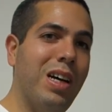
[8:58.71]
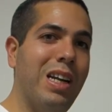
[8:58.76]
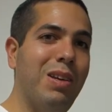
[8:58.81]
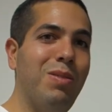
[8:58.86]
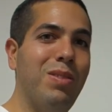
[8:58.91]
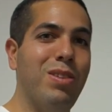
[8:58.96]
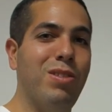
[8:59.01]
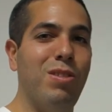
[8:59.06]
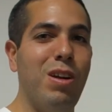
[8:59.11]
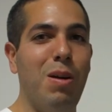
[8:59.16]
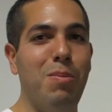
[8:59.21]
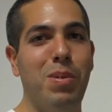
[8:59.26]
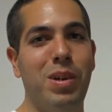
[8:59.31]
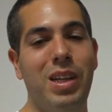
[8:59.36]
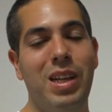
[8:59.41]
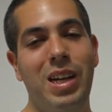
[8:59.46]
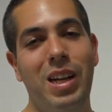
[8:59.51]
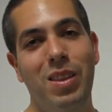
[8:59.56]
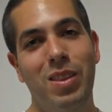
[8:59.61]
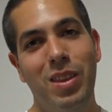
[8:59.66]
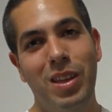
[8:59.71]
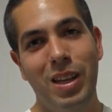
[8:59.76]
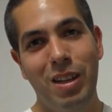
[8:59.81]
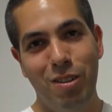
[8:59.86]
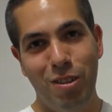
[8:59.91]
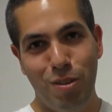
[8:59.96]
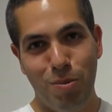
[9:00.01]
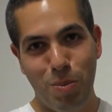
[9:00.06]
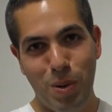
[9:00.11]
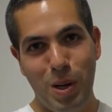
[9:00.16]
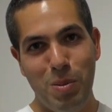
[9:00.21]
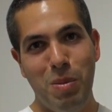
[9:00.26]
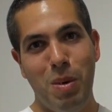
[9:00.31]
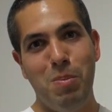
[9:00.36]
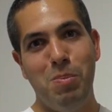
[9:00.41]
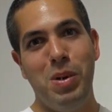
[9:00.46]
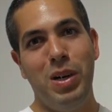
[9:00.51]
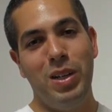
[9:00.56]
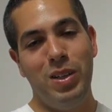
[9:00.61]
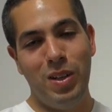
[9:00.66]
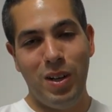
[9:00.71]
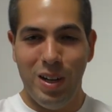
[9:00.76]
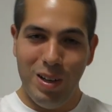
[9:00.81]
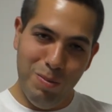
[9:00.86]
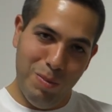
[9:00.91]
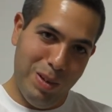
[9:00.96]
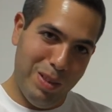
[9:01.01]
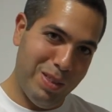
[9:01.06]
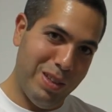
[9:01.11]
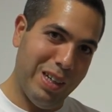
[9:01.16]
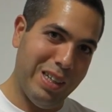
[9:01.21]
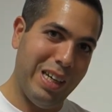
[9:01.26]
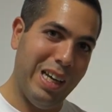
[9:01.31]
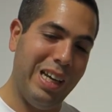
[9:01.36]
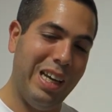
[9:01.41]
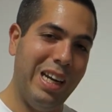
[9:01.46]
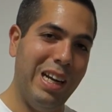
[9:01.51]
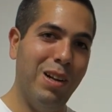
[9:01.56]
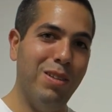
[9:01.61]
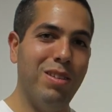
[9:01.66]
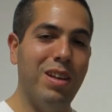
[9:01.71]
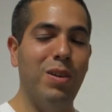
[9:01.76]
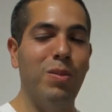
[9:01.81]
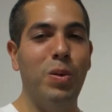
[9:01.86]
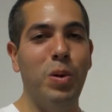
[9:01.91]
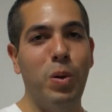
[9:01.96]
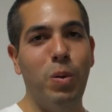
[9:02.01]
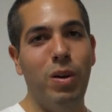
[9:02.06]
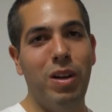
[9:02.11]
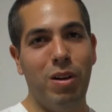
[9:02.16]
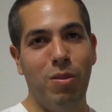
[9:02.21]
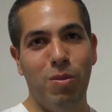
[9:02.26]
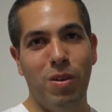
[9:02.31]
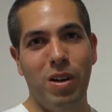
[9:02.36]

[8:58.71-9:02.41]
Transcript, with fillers: not even strapping anything, just putting my belt on, tucking it inside real quick and